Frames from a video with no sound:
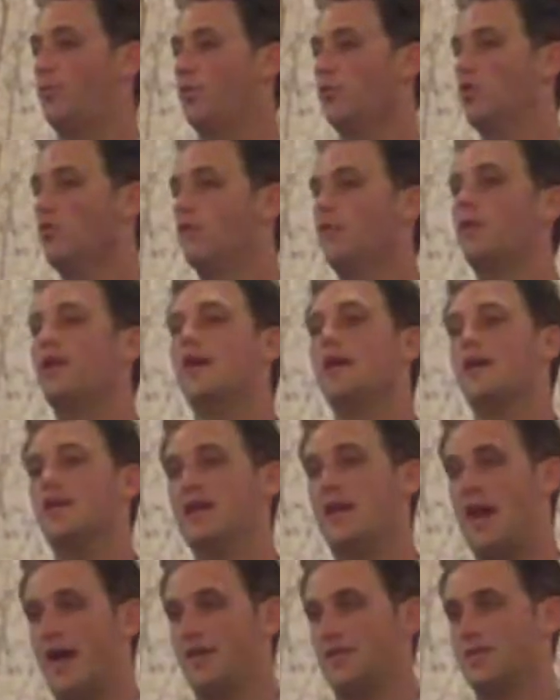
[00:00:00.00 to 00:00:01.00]
be proven?
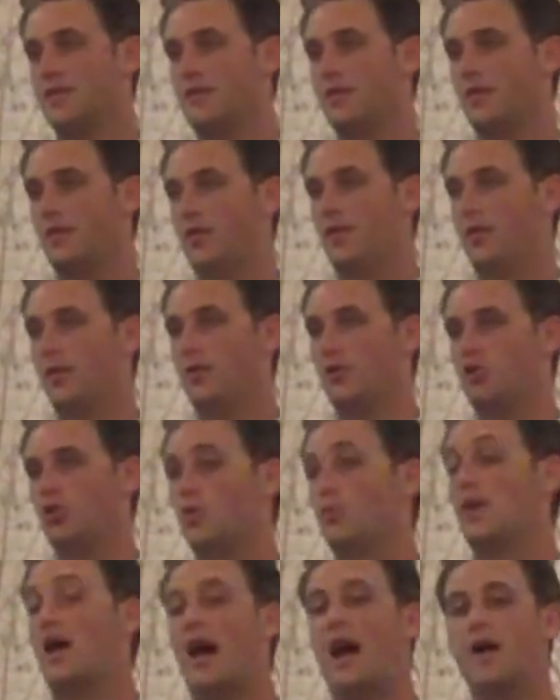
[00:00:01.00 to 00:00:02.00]
Yes.
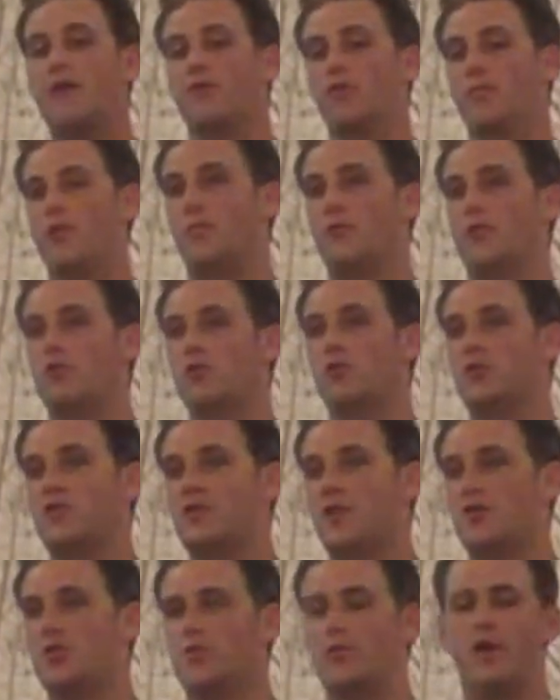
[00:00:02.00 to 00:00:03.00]
Should we hide from them the
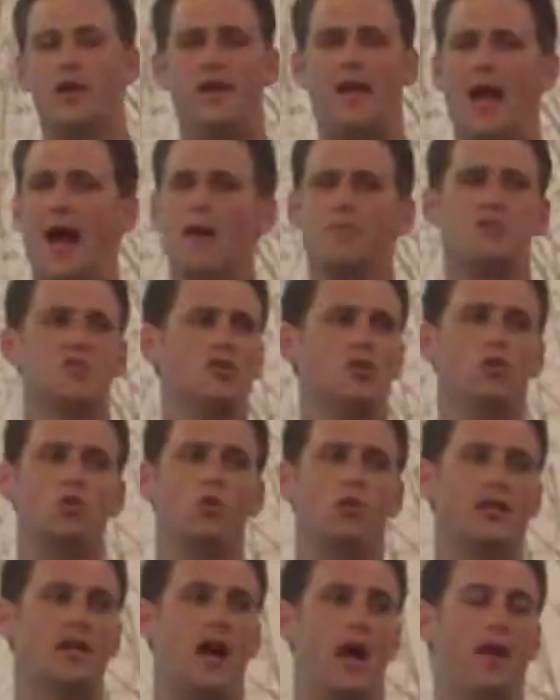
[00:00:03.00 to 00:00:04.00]
utilization rate?
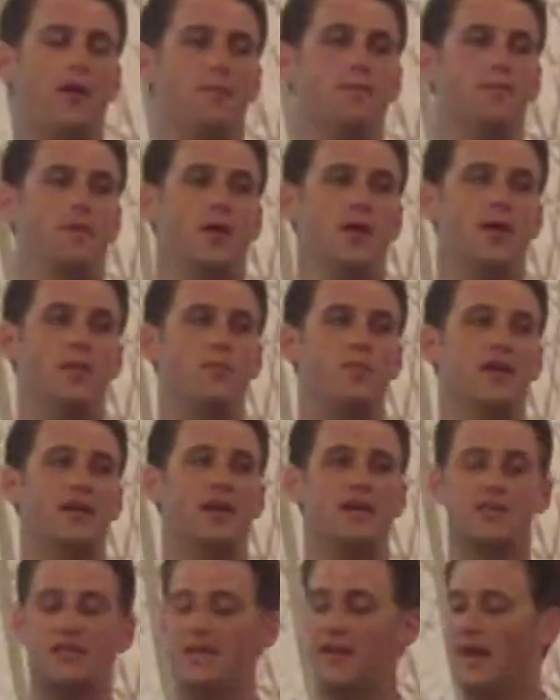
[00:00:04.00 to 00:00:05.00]
Absolutely not.
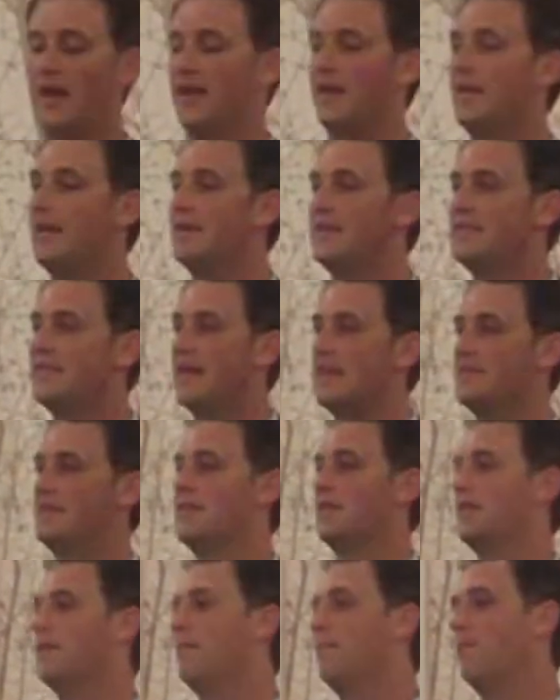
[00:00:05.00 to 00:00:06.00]
Because again, it
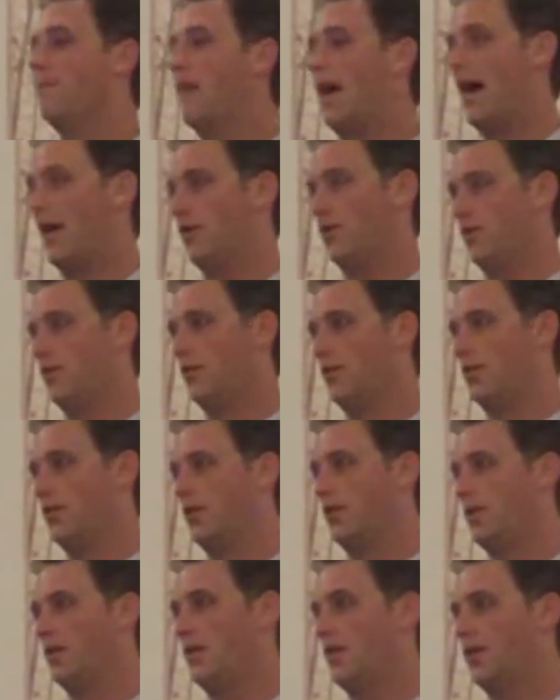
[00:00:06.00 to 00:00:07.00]
doesn't matter.
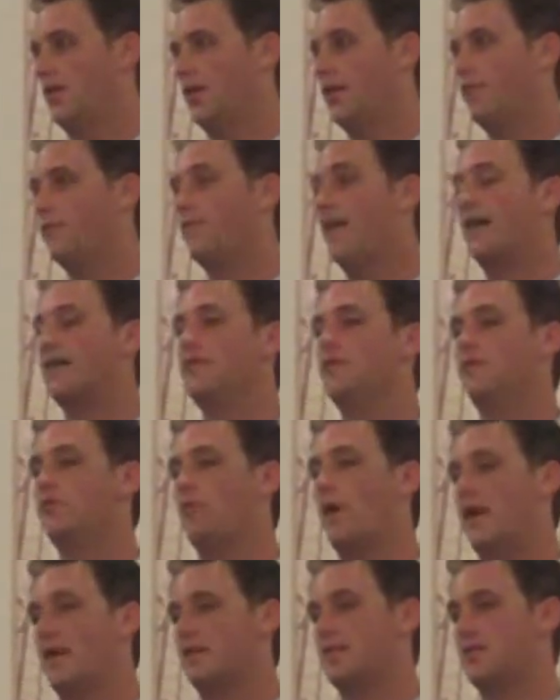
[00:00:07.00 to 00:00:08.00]
Effective
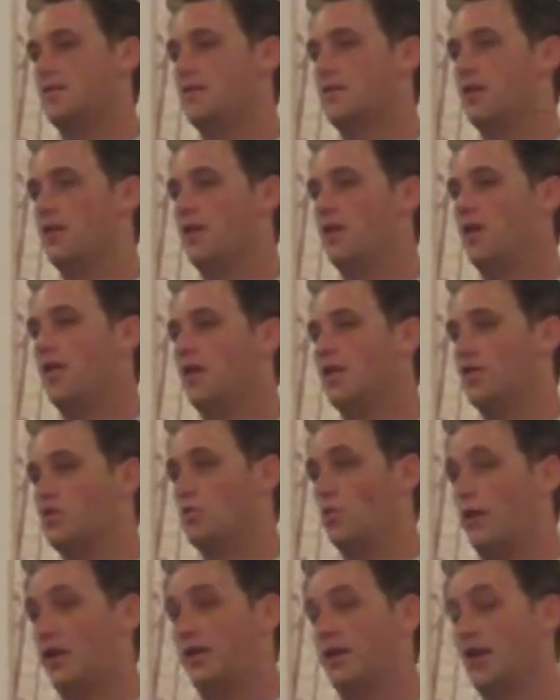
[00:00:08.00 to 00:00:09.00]
waste is
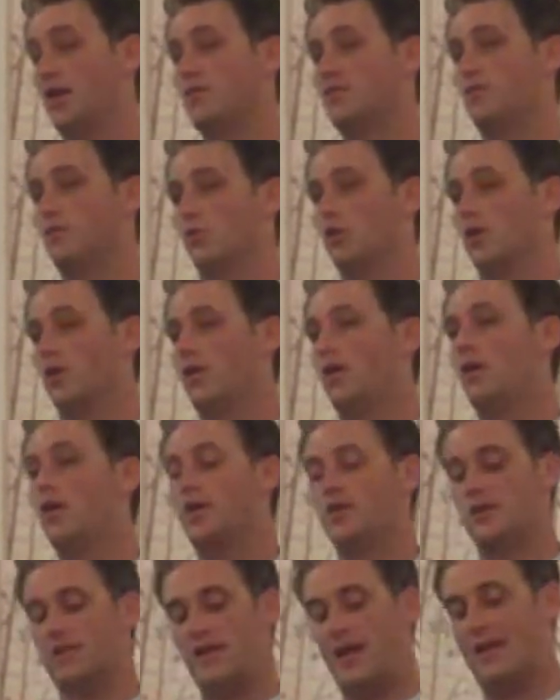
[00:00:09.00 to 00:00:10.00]
when a customer
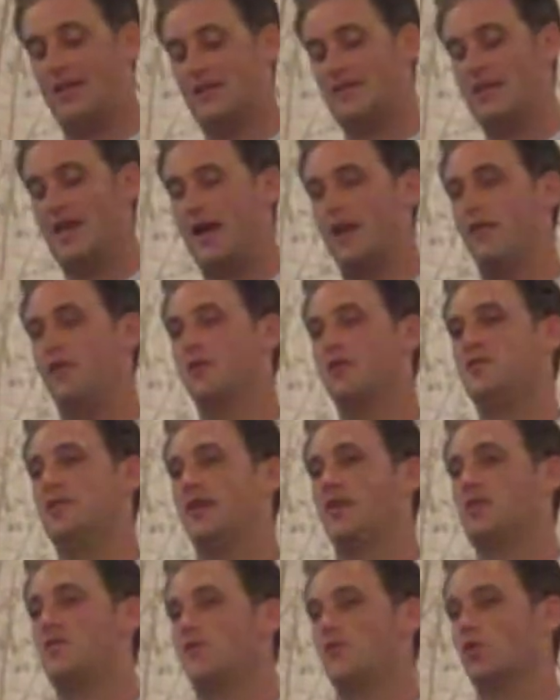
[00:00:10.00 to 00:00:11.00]
takes 10 of their
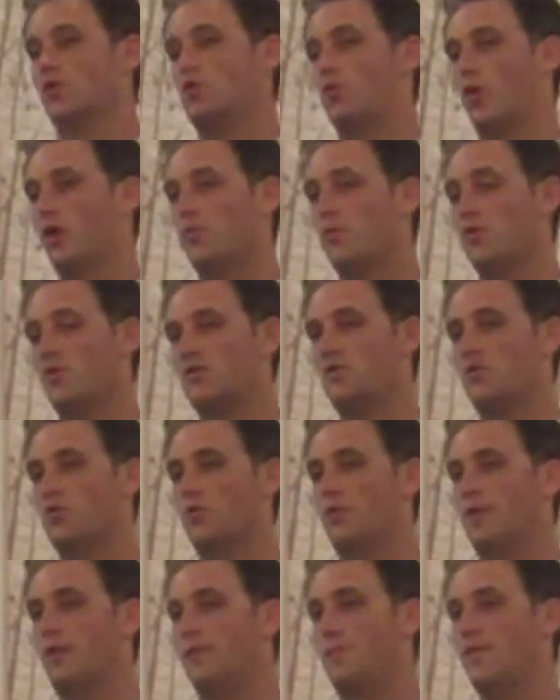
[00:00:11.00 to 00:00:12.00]
tickets for a 20-person
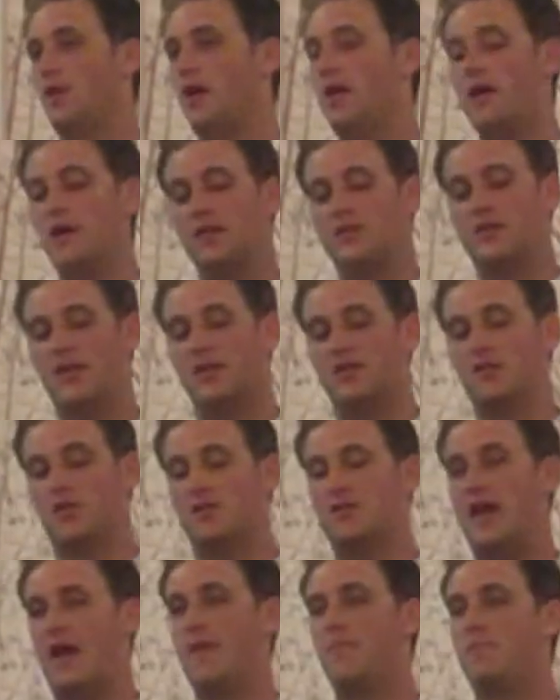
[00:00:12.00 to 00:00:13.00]
suite, takes their
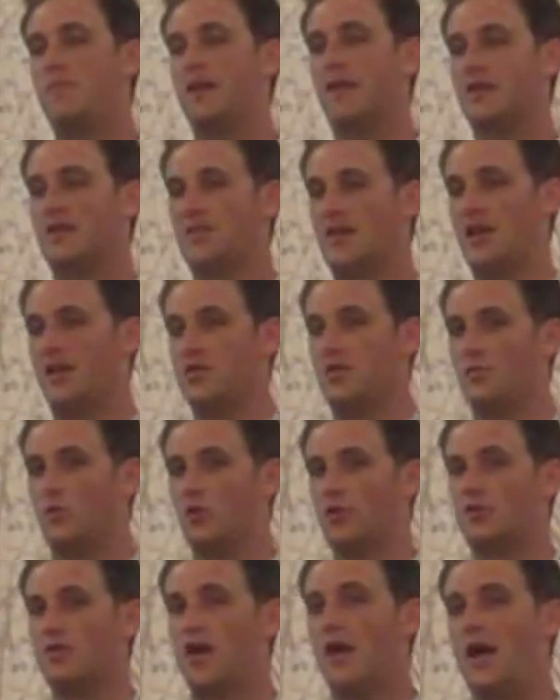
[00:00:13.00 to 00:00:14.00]
10 biggest
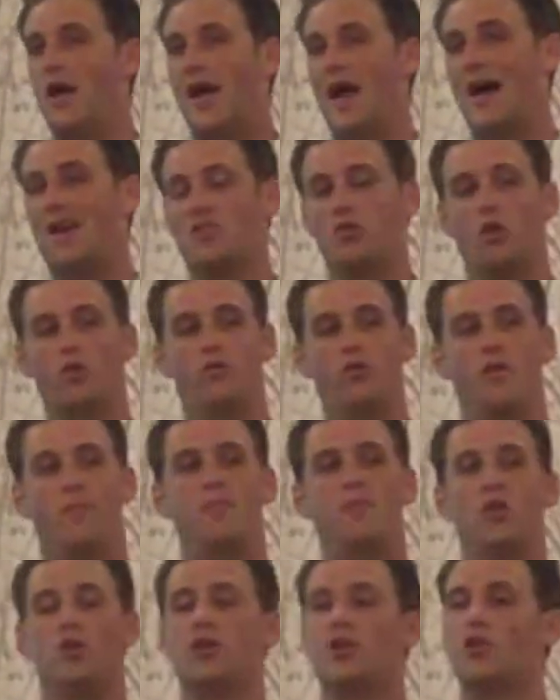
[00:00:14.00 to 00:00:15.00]
customers, has over
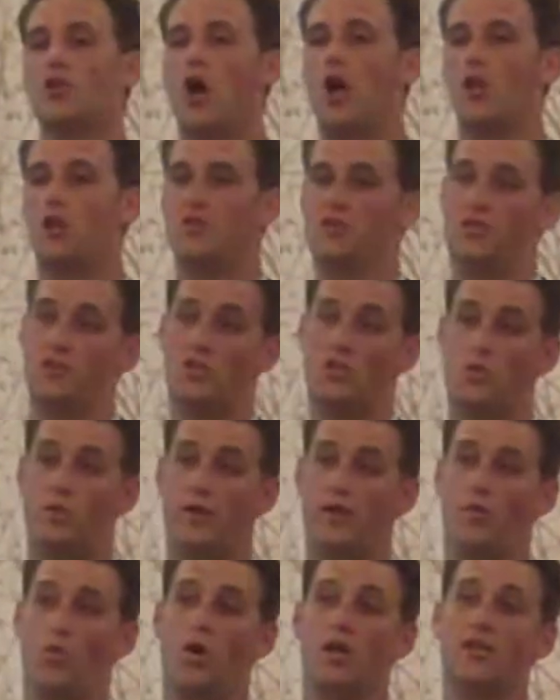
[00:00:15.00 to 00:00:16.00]
$1 billion in the
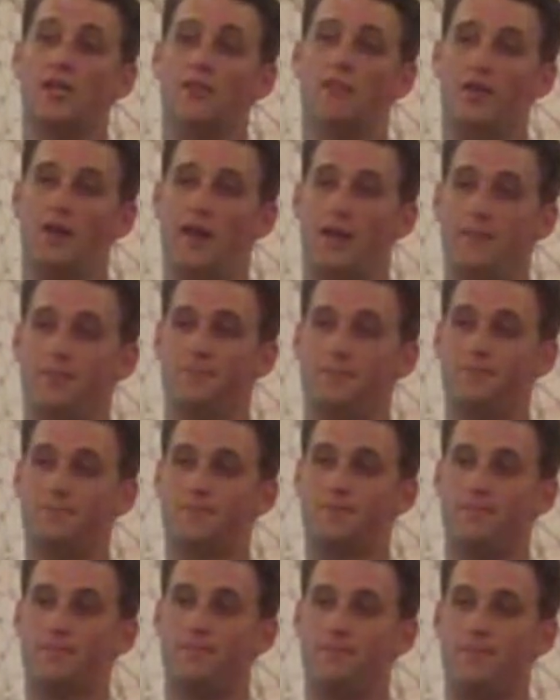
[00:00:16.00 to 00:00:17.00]
suite in one given night.
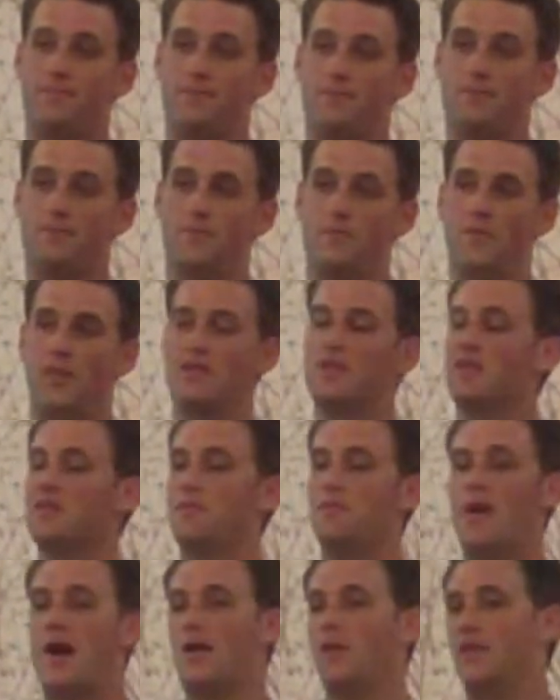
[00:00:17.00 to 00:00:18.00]
It
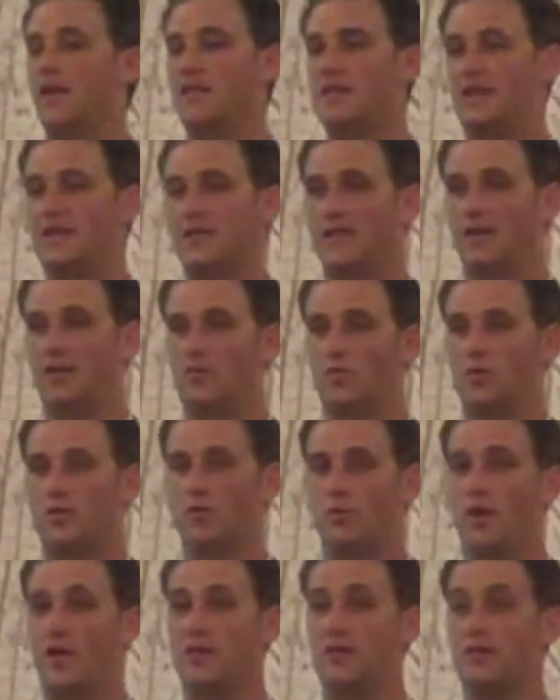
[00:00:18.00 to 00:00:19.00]
doesn't matter that 10 tickets went
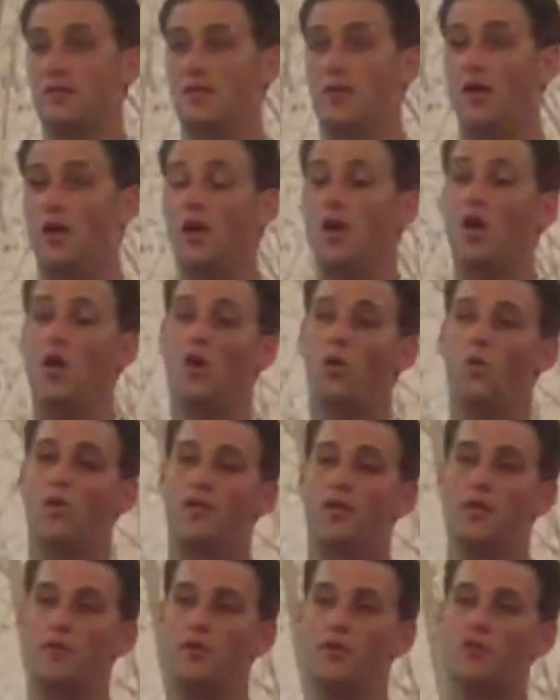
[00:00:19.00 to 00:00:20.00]
to waste. When
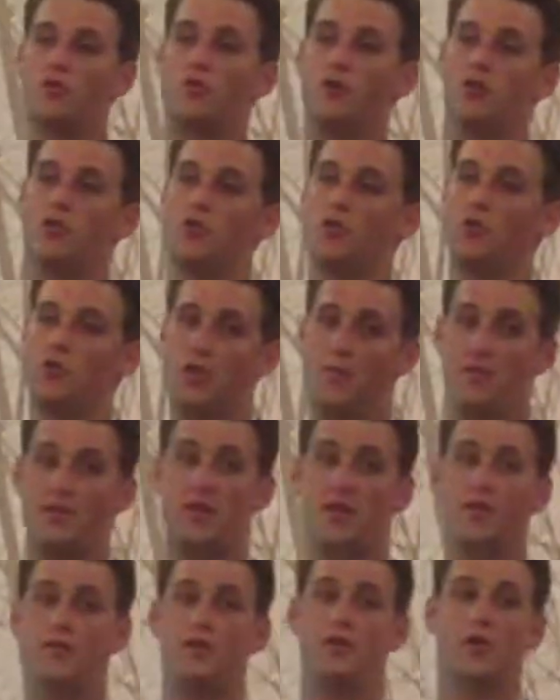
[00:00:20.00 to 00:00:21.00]
the administrator shows up at
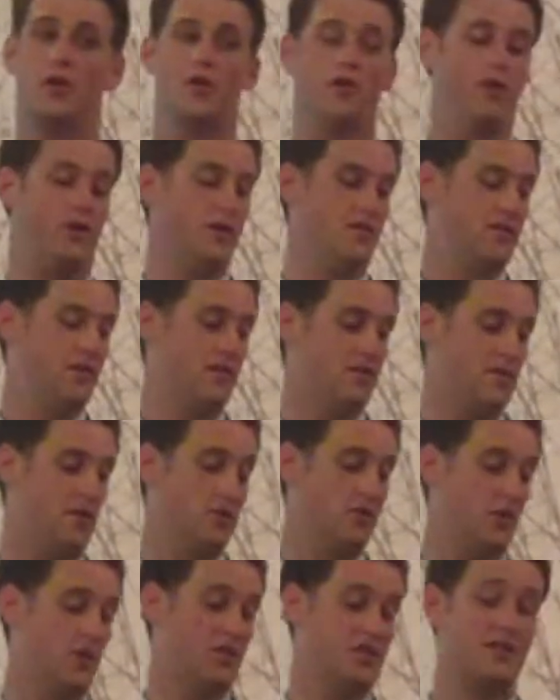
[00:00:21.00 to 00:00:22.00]
the end of the year and says,
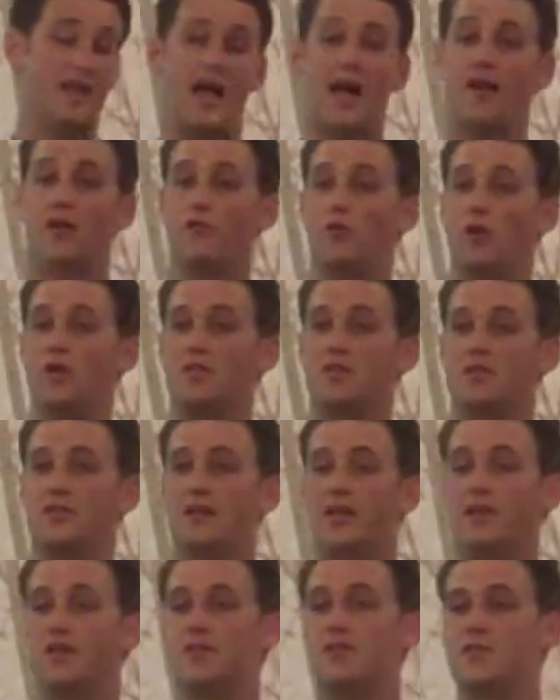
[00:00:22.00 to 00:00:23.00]
here's our stack of wasted
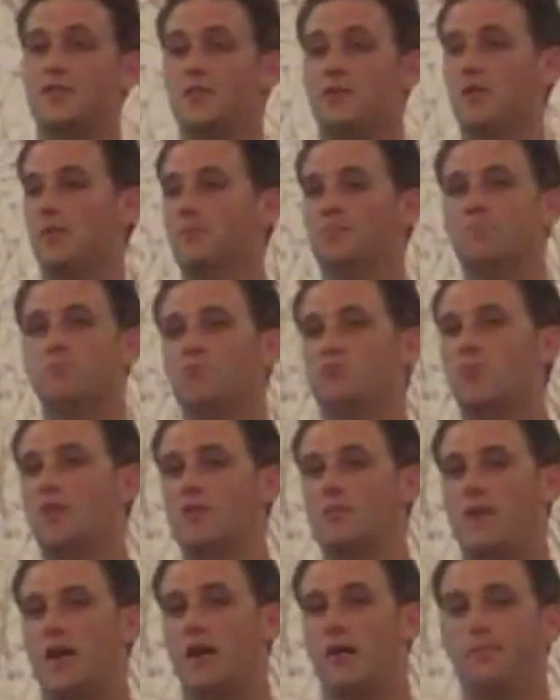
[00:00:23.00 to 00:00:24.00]
tickets, it
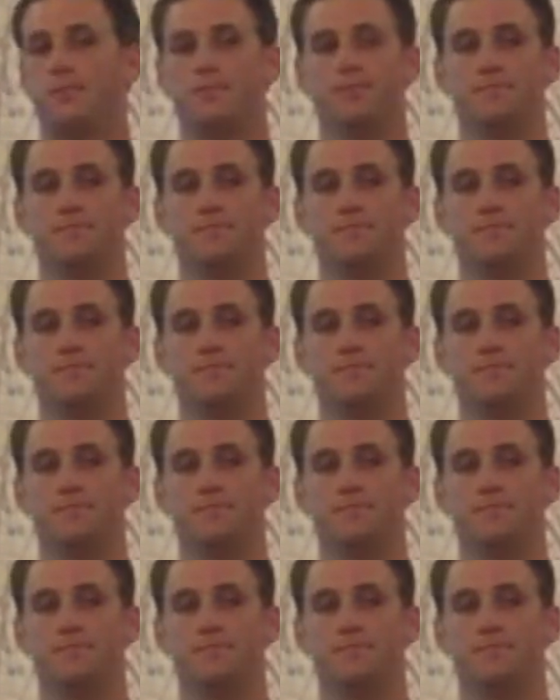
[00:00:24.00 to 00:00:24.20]
doesn't matter.